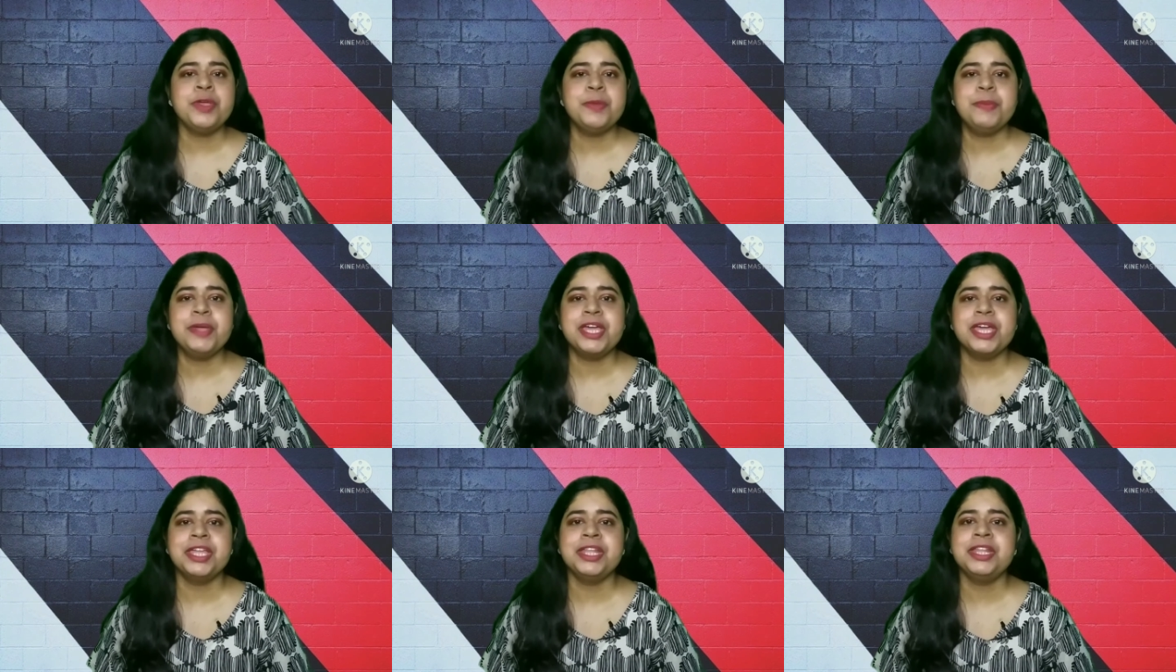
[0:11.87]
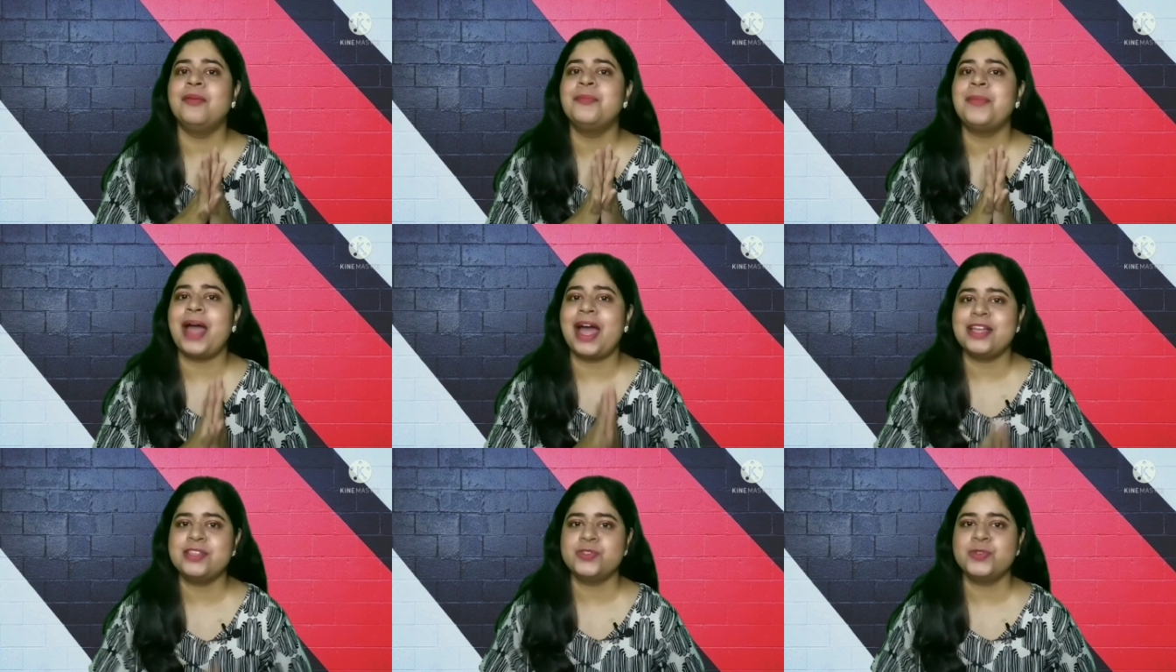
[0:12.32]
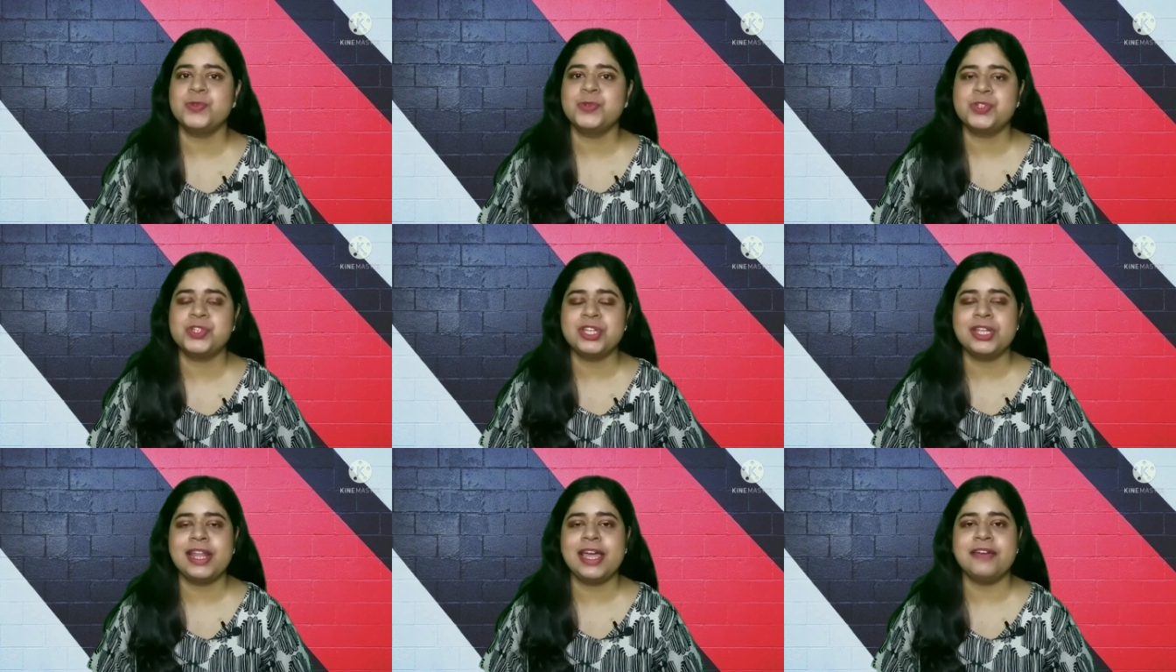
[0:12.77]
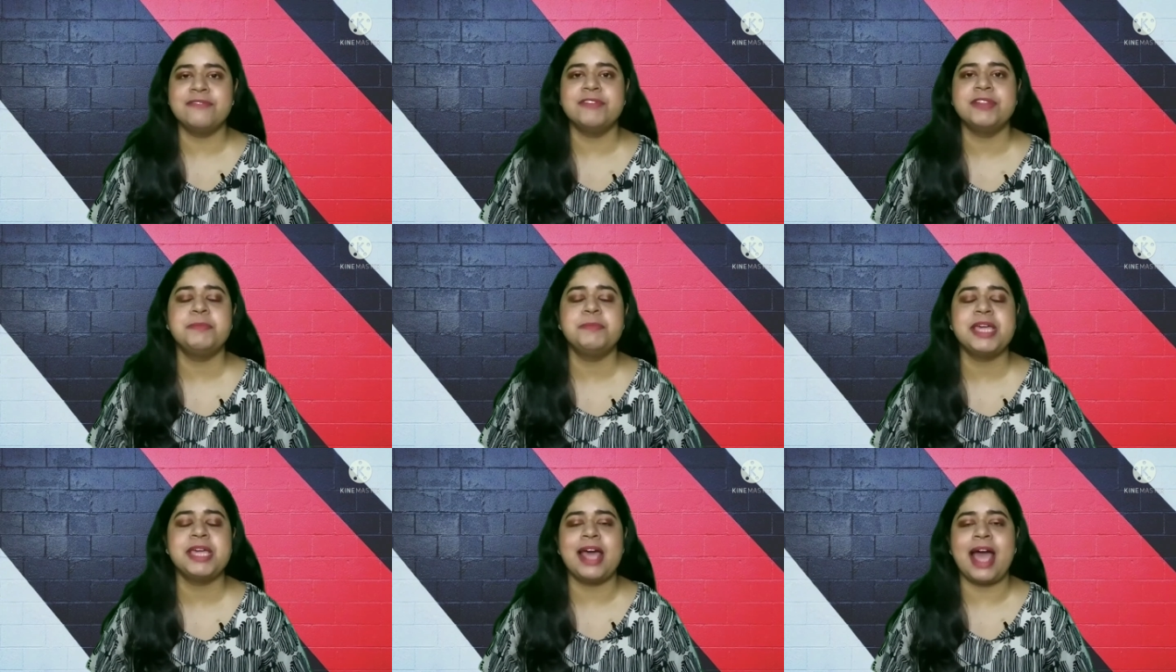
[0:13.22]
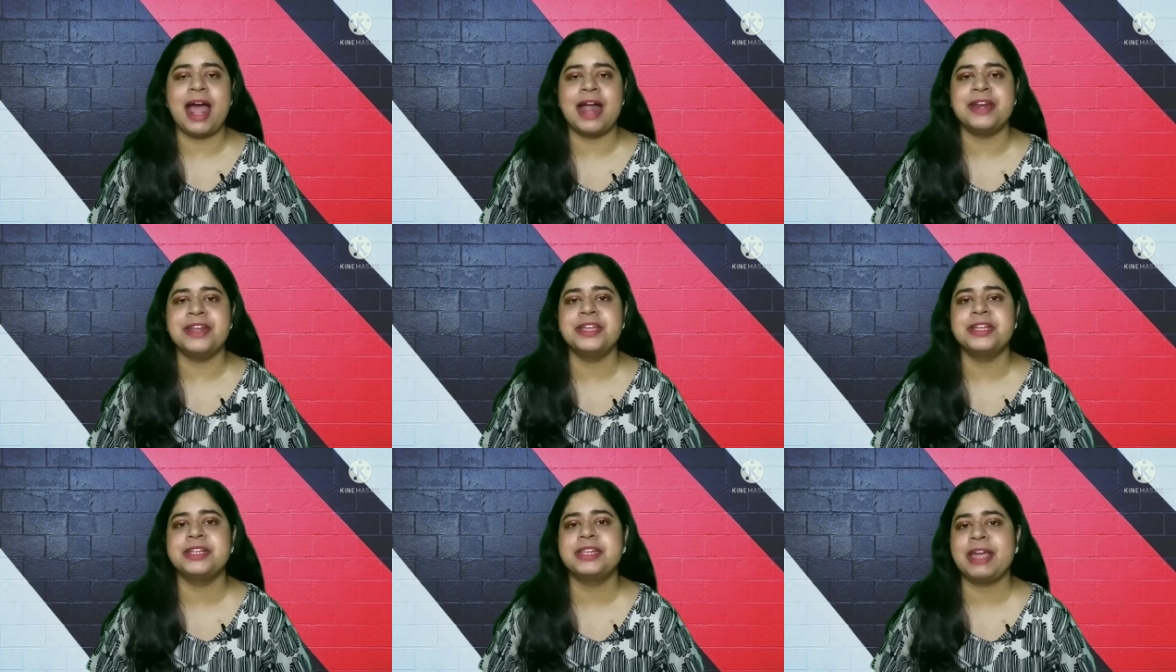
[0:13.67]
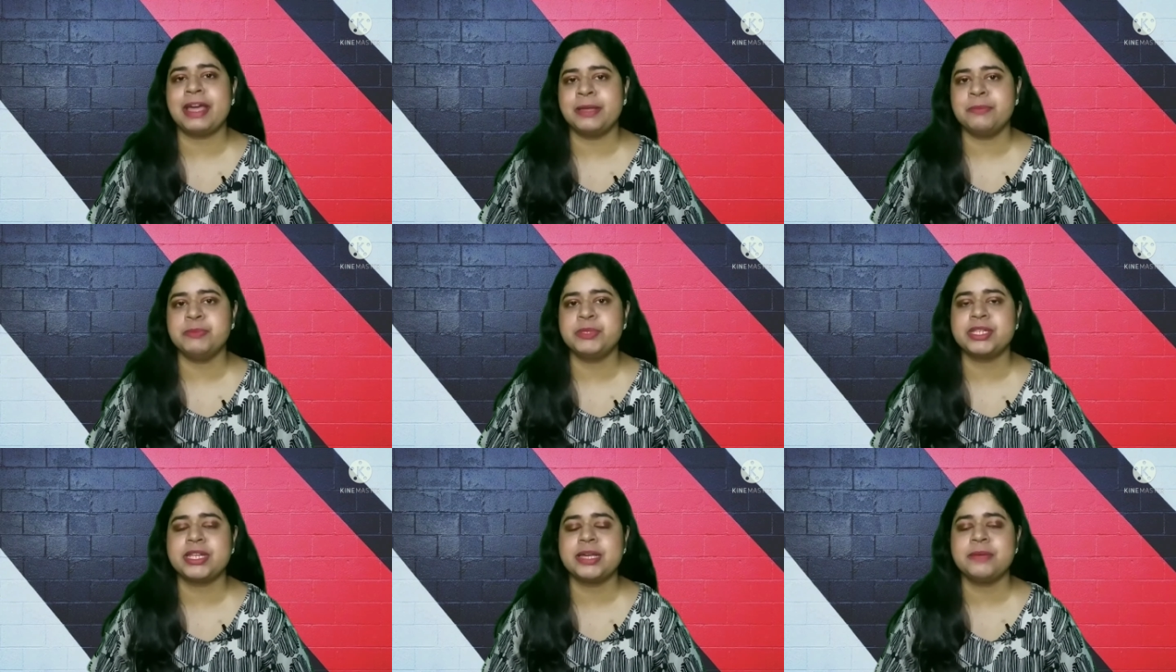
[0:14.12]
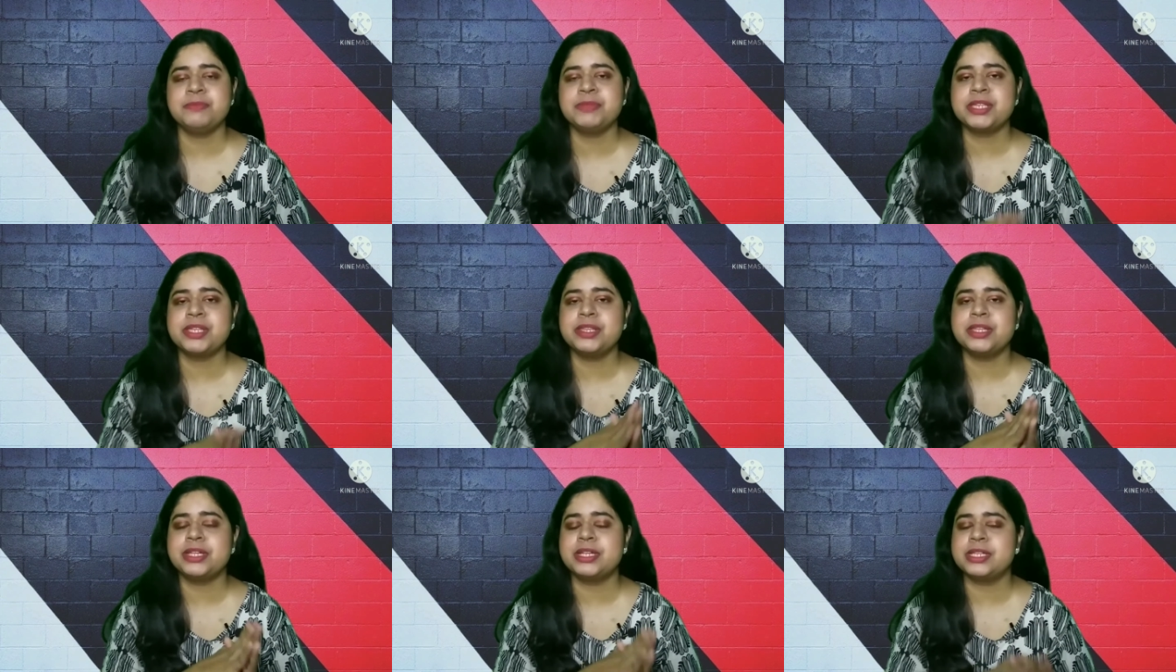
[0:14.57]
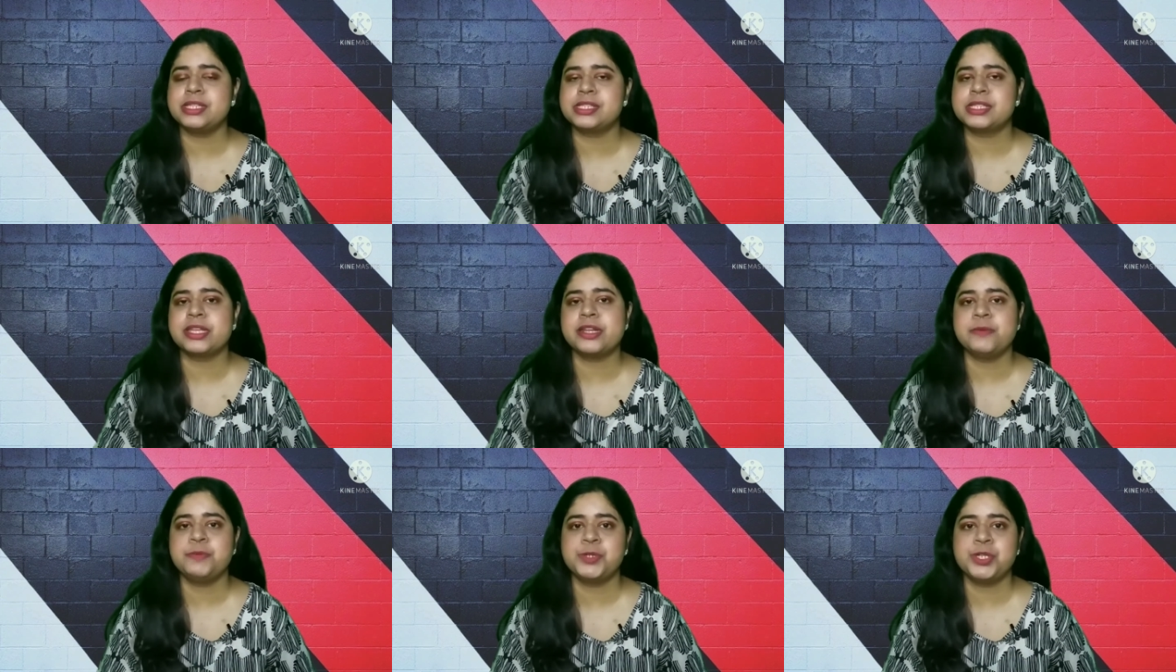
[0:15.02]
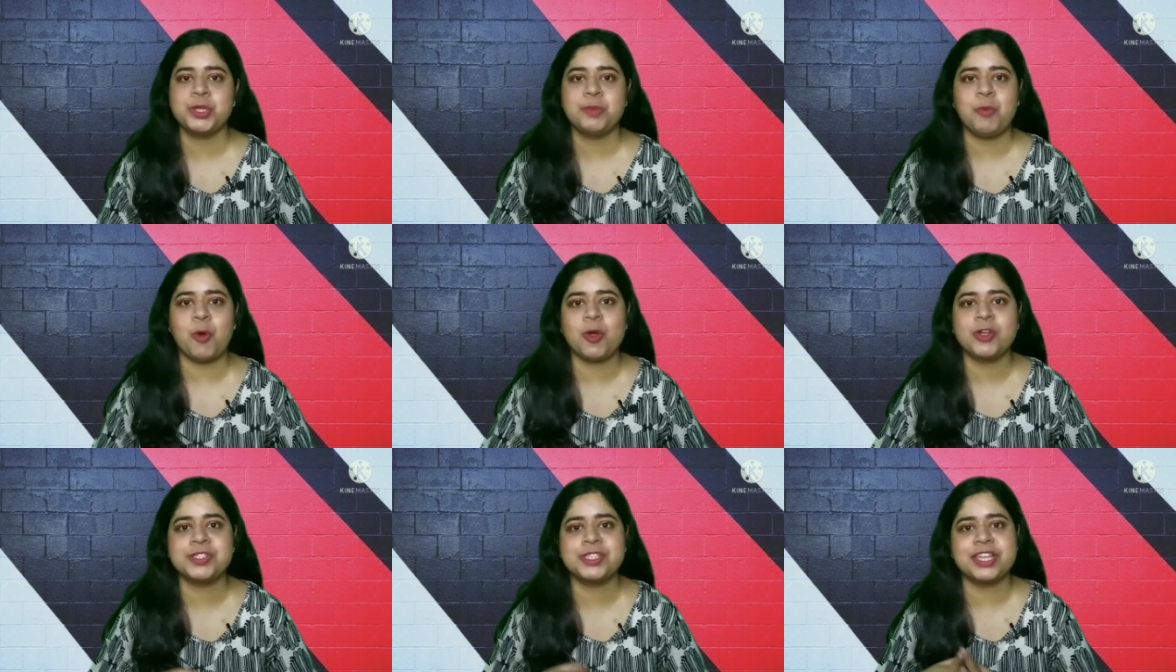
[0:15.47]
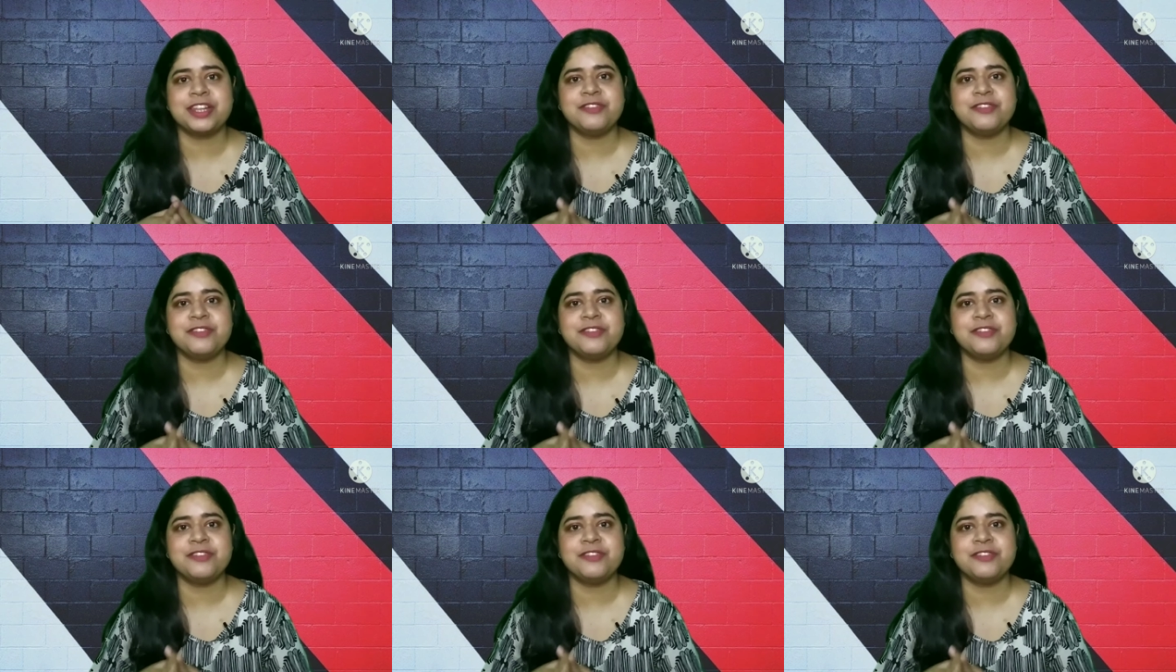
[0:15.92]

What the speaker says: we begin, as usual, I will be adding timestamps in the description box,